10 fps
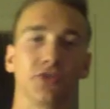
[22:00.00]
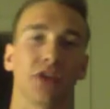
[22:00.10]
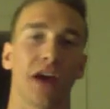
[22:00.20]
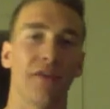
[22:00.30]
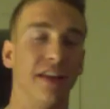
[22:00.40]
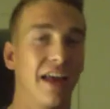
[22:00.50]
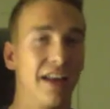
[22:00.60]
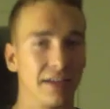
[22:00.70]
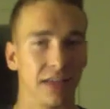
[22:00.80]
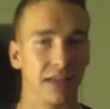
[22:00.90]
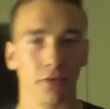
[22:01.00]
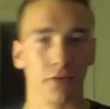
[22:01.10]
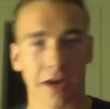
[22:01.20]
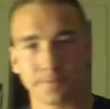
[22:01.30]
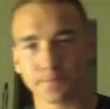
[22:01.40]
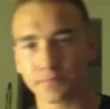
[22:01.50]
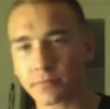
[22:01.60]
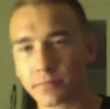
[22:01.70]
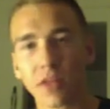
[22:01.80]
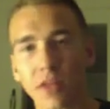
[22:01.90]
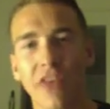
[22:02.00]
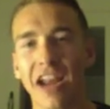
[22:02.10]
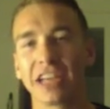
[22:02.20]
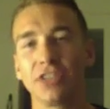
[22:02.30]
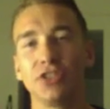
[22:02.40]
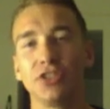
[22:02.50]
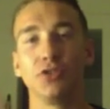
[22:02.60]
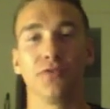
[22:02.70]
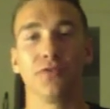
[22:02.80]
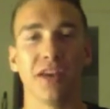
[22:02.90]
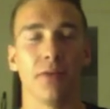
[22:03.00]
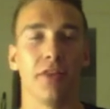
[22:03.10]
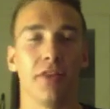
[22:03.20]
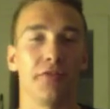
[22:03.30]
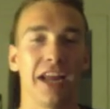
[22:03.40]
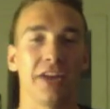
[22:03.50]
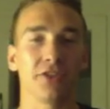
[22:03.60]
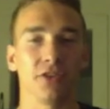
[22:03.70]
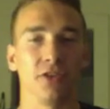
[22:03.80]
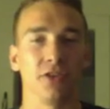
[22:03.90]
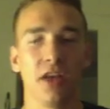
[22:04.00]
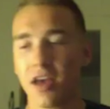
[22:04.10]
strive and hit that next level, right? And then I can just use Vemma and the financial,